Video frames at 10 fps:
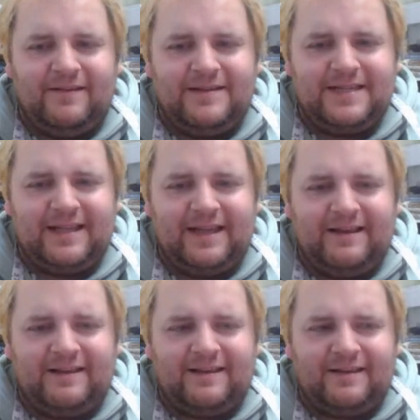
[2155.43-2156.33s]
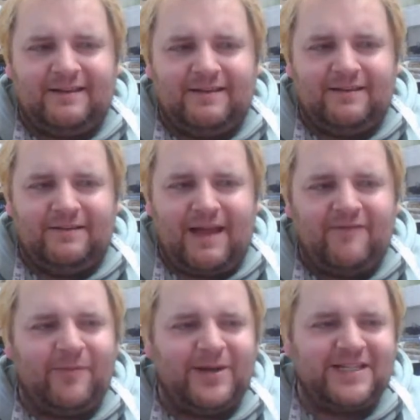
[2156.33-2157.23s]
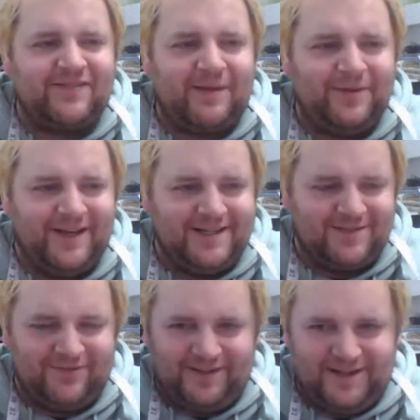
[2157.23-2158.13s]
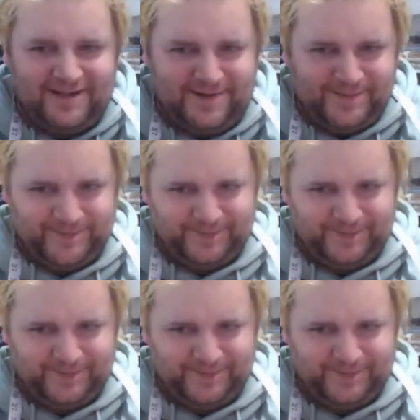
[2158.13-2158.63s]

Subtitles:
Is it like everybody's family or something like that?